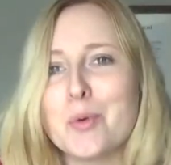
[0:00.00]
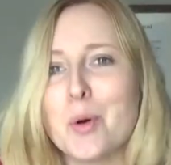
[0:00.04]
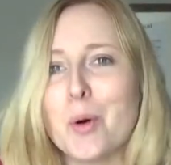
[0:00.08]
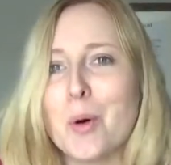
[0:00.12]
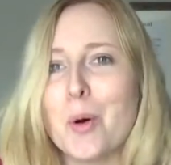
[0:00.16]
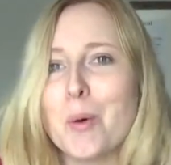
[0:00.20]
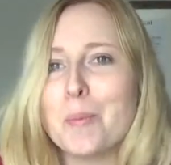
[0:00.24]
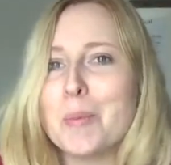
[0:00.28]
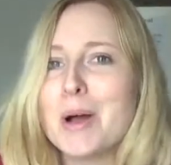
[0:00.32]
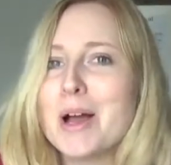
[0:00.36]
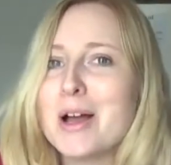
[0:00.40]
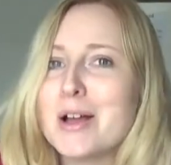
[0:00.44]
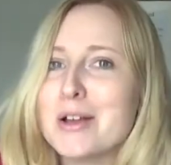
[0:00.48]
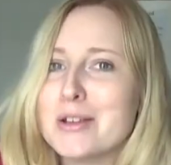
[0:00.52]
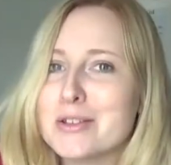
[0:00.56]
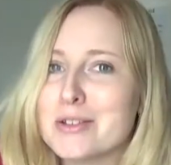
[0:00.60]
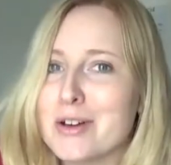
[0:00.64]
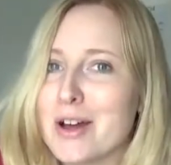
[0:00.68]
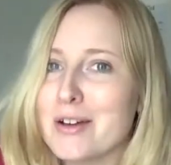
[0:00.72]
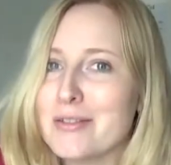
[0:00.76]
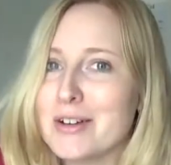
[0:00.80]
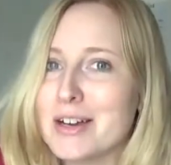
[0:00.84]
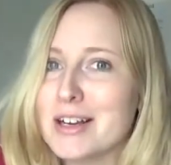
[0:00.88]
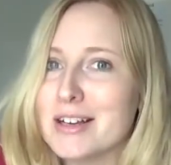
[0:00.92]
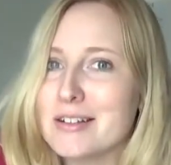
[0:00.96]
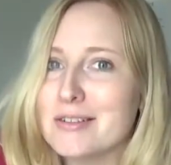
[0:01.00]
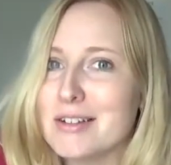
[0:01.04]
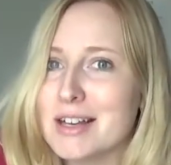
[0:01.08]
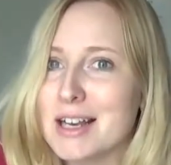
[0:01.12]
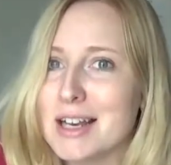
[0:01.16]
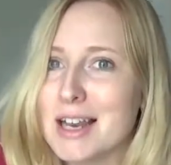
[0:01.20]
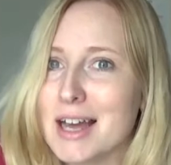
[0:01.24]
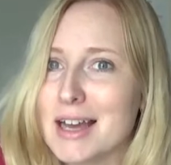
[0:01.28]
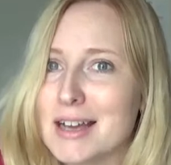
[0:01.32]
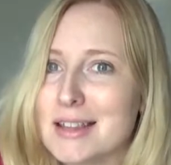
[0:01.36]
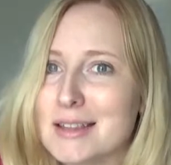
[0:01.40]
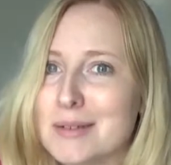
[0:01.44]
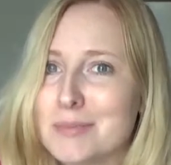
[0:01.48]
warm. So I really,
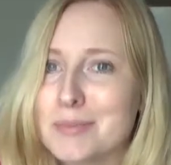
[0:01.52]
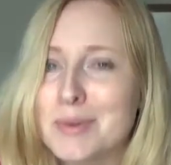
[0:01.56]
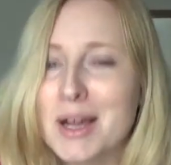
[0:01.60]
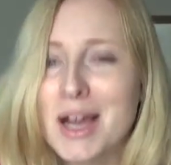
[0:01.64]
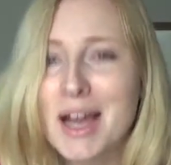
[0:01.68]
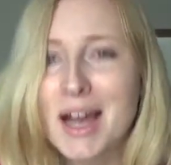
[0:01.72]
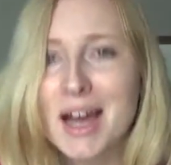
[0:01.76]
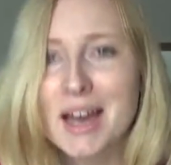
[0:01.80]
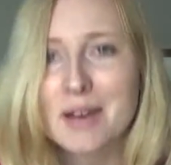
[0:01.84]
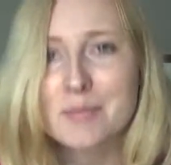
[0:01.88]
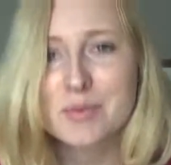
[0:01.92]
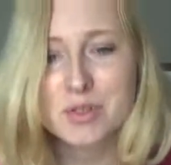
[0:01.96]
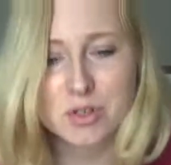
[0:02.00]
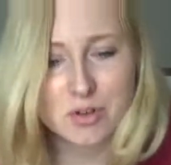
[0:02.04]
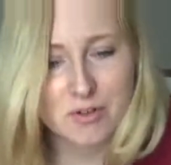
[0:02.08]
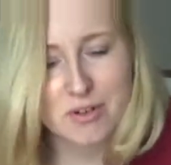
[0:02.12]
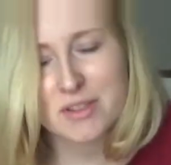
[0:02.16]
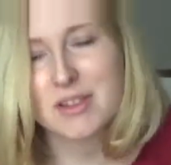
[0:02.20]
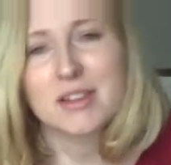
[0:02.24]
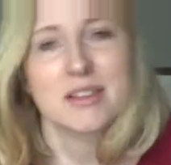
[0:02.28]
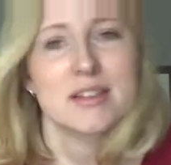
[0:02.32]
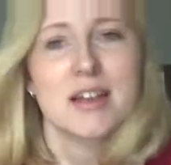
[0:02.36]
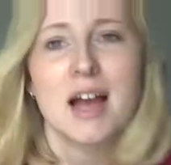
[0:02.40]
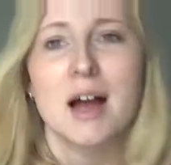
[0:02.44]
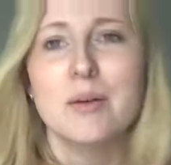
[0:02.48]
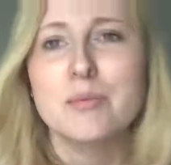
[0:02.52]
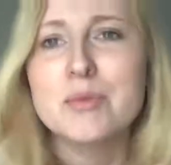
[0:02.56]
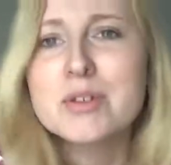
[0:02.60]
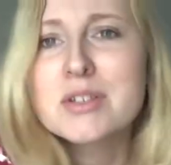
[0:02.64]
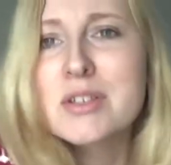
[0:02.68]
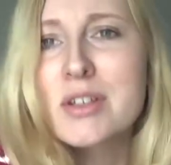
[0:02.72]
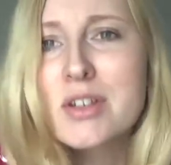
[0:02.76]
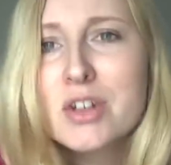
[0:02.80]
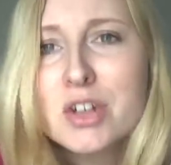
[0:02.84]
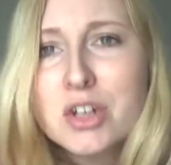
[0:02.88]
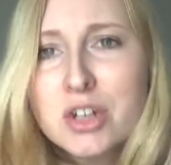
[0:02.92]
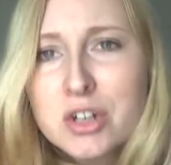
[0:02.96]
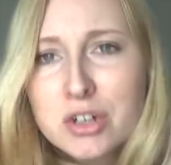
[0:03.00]
really like them. And I'm sorry that the
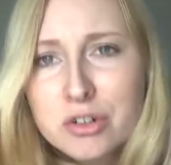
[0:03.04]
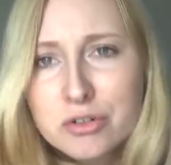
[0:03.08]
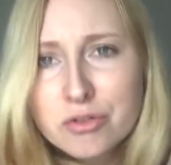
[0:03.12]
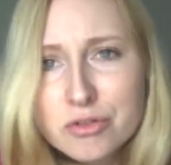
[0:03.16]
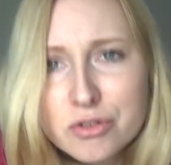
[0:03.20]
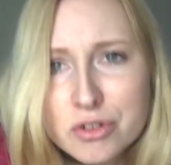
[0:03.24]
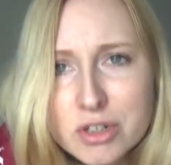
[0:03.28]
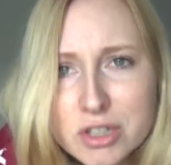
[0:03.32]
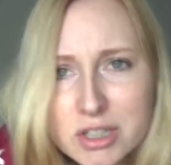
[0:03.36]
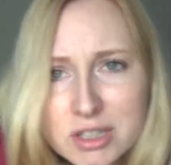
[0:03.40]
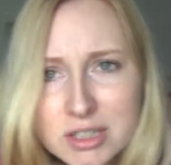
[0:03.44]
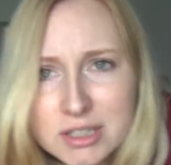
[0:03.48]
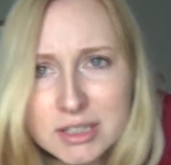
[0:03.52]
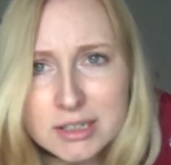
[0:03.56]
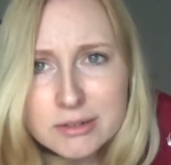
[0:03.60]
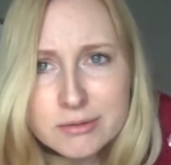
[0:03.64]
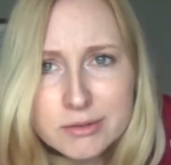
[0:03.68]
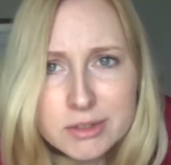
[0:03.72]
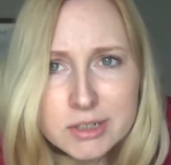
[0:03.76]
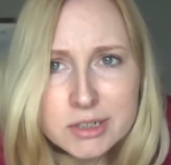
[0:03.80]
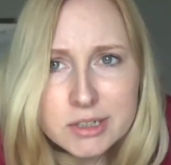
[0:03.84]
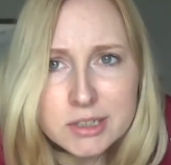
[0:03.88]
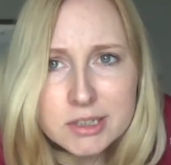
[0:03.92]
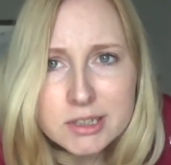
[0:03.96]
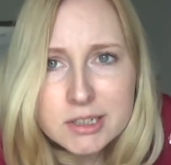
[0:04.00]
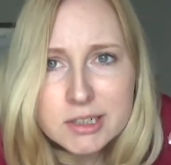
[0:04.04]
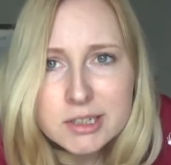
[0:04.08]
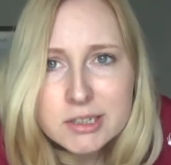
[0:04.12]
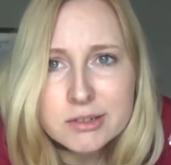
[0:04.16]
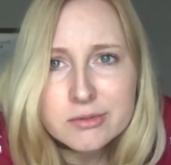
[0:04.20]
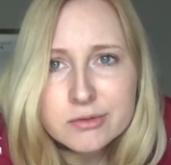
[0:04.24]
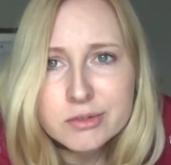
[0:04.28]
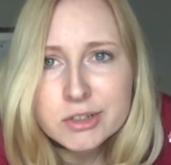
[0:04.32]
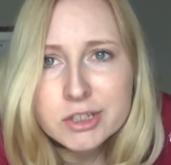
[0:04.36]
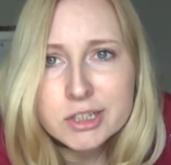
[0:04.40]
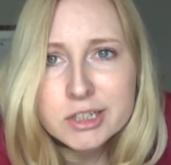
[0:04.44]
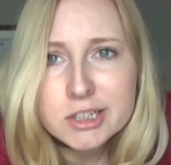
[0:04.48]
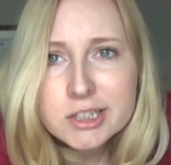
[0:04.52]
camera's really, really,
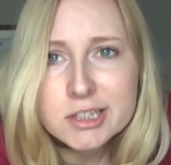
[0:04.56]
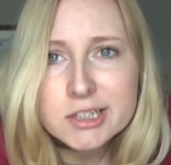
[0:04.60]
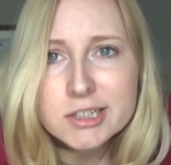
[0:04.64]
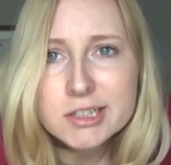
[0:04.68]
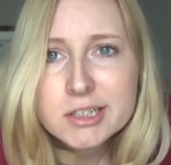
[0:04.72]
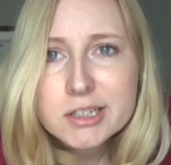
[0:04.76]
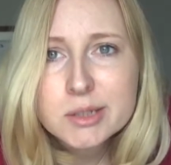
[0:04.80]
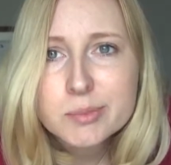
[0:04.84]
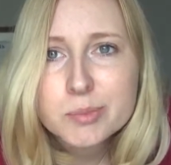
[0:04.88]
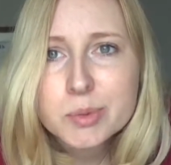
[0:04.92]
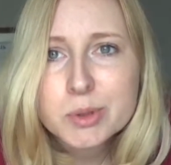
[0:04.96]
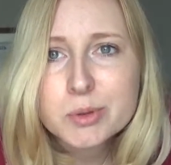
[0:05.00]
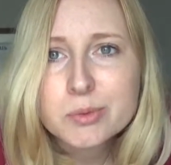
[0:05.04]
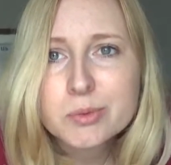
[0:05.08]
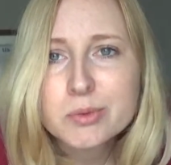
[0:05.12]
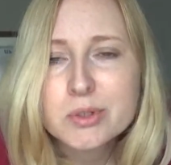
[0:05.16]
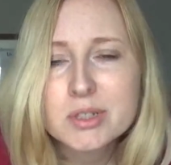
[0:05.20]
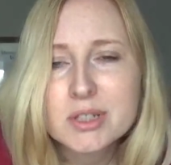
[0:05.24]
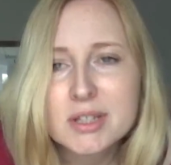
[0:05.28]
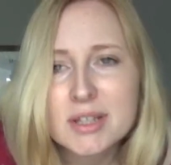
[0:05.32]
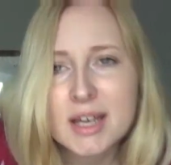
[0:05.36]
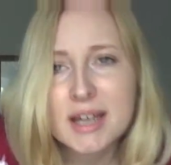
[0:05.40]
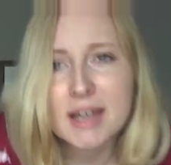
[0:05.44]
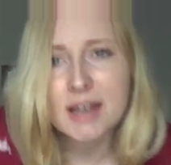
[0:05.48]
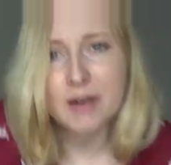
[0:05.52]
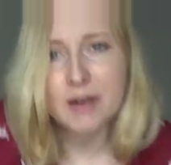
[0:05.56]
really exposed. There you